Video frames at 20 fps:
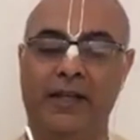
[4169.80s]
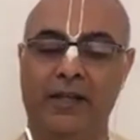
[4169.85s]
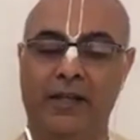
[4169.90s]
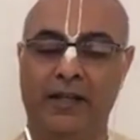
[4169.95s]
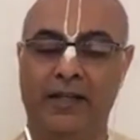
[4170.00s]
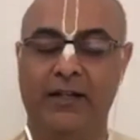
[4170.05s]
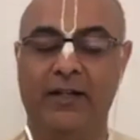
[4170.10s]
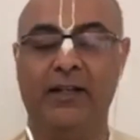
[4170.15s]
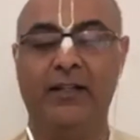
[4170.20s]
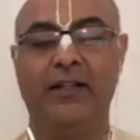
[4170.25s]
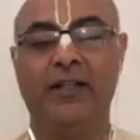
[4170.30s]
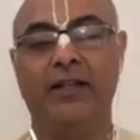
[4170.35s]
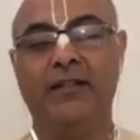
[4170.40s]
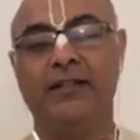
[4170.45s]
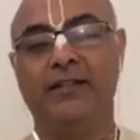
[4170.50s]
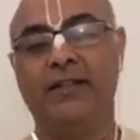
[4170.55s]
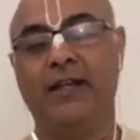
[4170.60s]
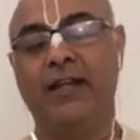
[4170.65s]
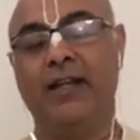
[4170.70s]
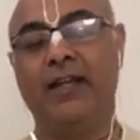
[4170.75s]
And at
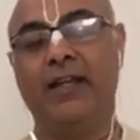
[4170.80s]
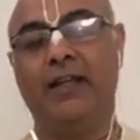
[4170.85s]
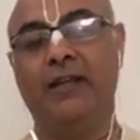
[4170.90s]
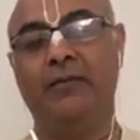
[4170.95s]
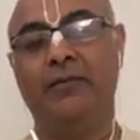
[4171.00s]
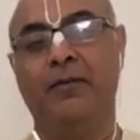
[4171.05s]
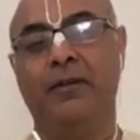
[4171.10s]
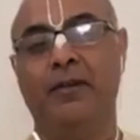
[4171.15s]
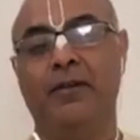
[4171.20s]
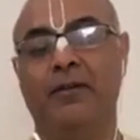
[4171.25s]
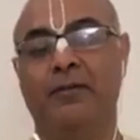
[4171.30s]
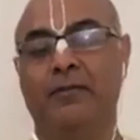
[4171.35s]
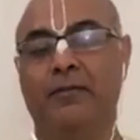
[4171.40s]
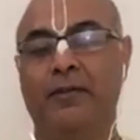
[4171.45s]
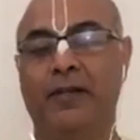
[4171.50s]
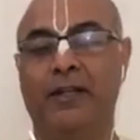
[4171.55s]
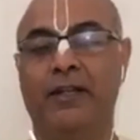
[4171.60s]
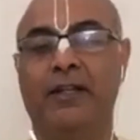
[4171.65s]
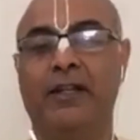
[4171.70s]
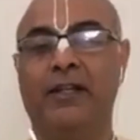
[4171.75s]
that time,
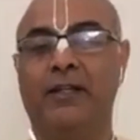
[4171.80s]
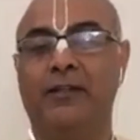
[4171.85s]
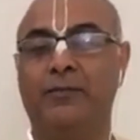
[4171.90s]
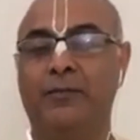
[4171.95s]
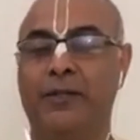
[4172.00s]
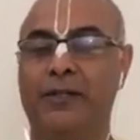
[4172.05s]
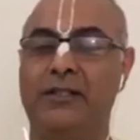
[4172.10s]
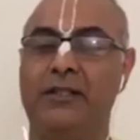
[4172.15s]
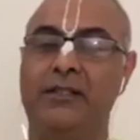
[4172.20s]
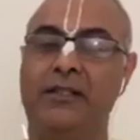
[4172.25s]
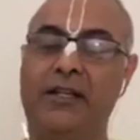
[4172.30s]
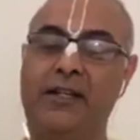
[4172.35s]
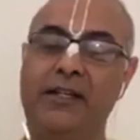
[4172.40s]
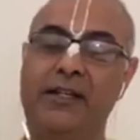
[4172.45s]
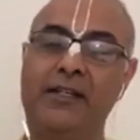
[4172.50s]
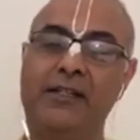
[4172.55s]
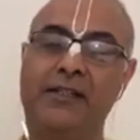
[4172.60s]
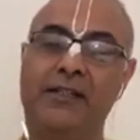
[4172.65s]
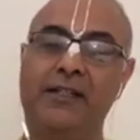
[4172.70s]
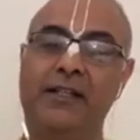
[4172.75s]
when he expresses that
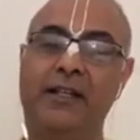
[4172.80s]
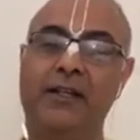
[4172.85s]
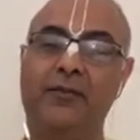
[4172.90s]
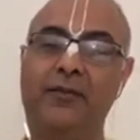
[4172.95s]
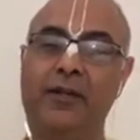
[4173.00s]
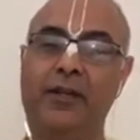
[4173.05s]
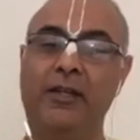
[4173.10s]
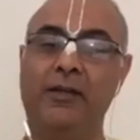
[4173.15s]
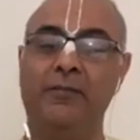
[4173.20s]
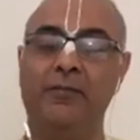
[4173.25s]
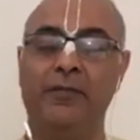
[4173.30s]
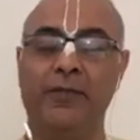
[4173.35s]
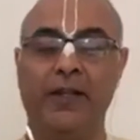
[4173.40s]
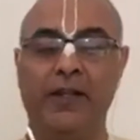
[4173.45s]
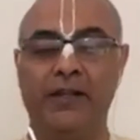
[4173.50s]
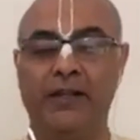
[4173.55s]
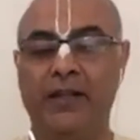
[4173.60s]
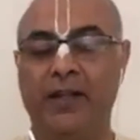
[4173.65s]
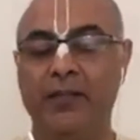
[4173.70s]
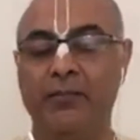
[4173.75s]
he is leaving,
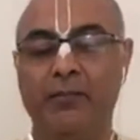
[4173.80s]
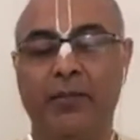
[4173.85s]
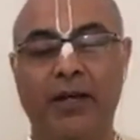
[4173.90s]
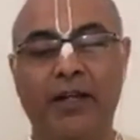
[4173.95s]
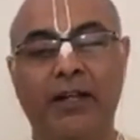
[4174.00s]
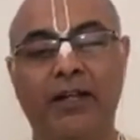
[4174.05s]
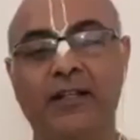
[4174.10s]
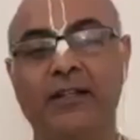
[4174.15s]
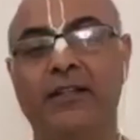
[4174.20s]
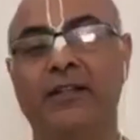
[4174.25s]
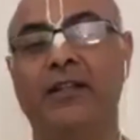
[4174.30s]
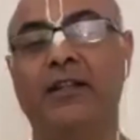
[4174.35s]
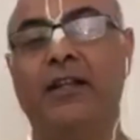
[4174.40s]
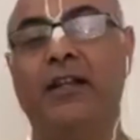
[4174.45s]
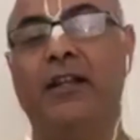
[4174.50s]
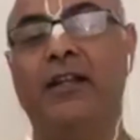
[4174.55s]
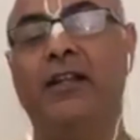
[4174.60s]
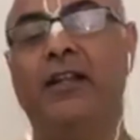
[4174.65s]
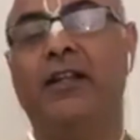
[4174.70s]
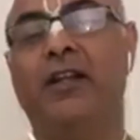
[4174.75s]
Nand Maharaj and the
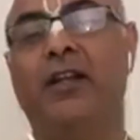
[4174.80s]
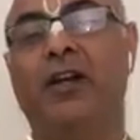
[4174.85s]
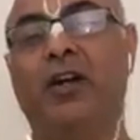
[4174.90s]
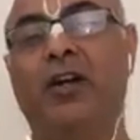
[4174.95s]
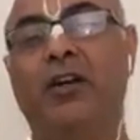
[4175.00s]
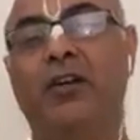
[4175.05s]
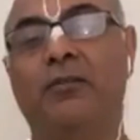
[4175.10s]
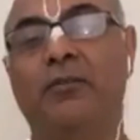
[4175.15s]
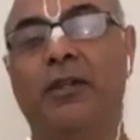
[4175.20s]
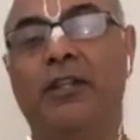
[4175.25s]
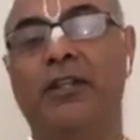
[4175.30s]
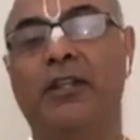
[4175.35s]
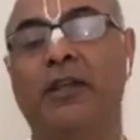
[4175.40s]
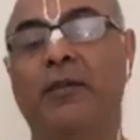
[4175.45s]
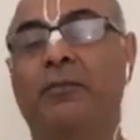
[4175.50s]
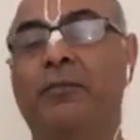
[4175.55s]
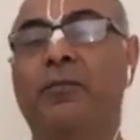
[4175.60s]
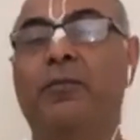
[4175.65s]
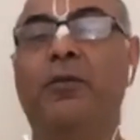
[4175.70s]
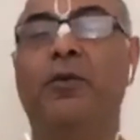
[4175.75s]
elderly cowherd, when they
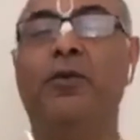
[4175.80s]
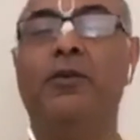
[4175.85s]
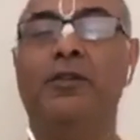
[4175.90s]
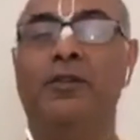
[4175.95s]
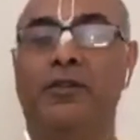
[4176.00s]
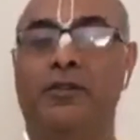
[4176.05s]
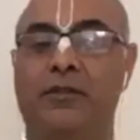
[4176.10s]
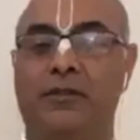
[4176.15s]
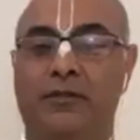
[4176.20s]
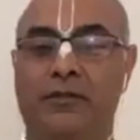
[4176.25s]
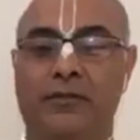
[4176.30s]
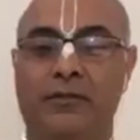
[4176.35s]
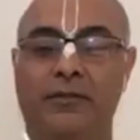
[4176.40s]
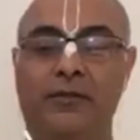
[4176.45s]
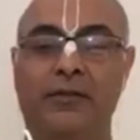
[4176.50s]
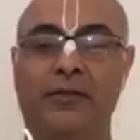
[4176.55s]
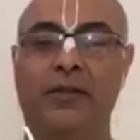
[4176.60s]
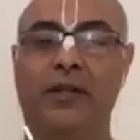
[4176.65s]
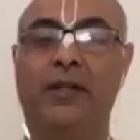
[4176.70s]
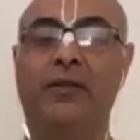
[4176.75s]
approach
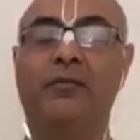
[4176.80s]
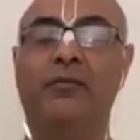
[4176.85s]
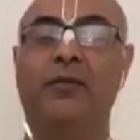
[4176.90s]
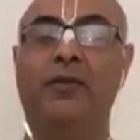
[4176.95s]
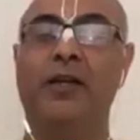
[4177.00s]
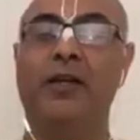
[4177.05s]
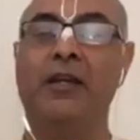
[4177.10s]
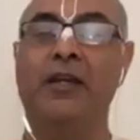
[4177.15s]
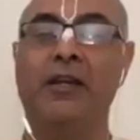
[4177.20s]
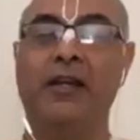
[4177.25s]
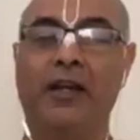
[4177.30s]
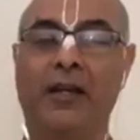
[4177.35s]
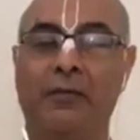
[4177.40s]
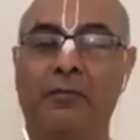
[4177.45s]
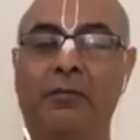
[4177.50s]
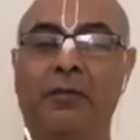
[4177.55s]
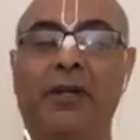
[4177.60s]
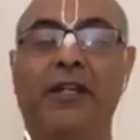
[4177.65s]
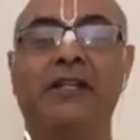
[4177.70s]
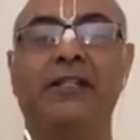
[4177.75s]
him,
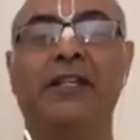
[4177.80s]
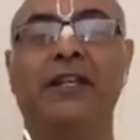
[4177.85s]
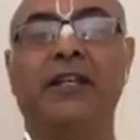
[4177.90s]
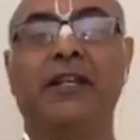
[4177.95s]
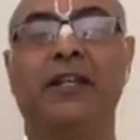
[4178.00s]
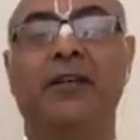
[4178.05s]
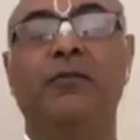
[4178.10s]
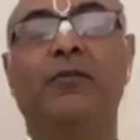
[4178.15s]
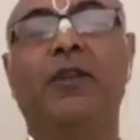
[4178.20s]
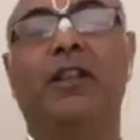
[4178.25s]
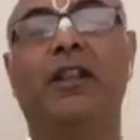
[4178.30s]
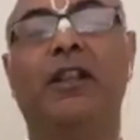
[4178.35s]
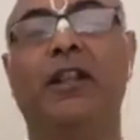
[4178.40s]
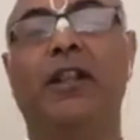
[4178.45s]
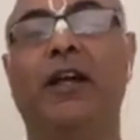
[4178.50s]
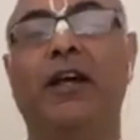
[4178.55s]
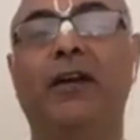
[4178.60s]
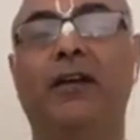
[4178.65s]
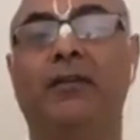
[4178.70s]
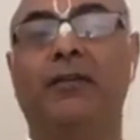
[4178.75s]
embracing him with
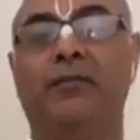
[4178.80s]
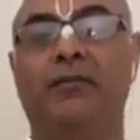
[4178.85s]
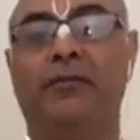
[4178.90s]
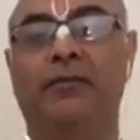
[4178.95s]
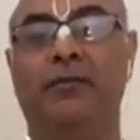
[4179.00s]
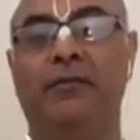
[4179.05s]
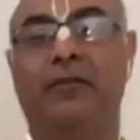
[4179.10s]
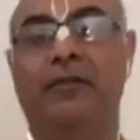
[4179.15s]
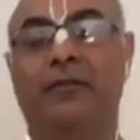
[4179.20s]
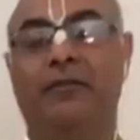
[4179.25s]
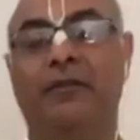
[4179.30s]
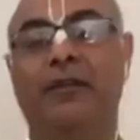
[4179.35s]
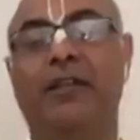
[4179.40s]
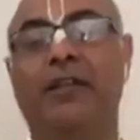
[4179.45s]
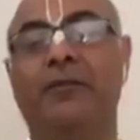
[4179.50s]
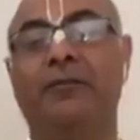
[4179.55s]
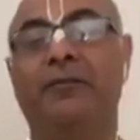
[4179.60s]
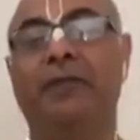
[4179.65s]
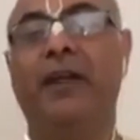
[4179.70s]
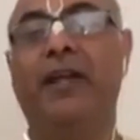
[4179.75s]
love, with
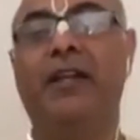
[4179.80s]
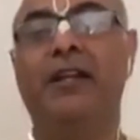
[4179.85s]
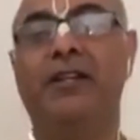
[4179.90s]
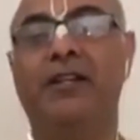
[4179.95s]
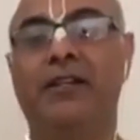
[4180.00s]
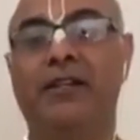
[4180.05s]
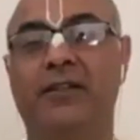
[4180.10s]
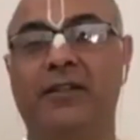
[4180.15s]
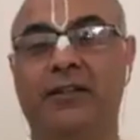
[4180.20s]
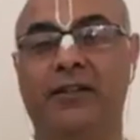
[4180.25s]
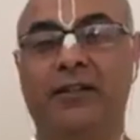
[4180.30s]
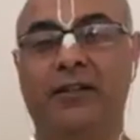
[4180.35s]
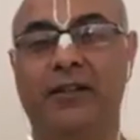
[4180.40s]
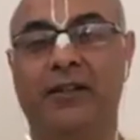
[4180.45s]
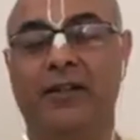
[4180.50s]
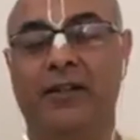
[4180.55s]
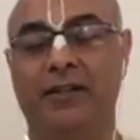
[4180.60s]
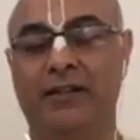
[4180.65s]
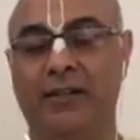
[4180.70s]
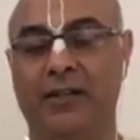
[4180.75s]
affection,
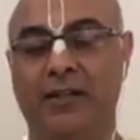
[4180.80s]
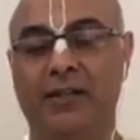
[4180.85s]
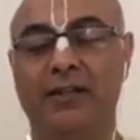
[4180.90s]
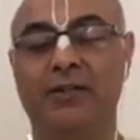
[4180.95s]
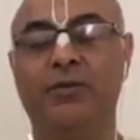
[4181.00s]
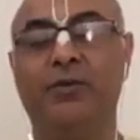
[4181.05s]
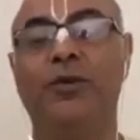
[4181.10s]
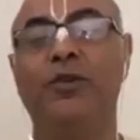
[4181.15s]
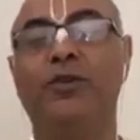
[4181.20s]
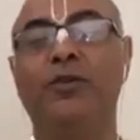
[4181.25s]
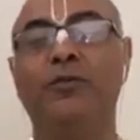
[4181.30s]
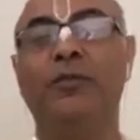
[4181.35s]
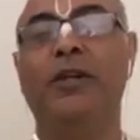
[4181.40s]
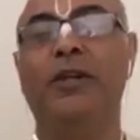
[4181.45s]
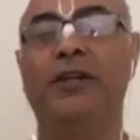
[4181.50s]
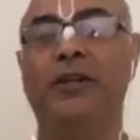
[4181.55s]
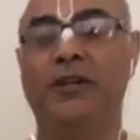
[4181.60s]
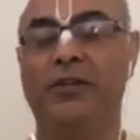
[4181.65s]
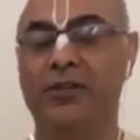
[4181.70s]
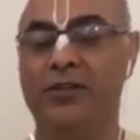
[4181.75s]
that he is going to
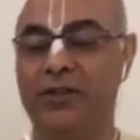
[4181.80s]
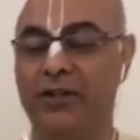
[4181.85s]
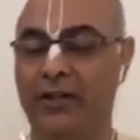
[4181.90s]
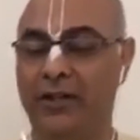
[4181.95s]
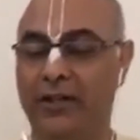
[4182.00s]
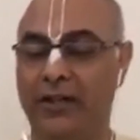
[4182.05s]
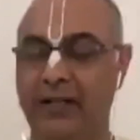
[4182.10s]
meet Krishna,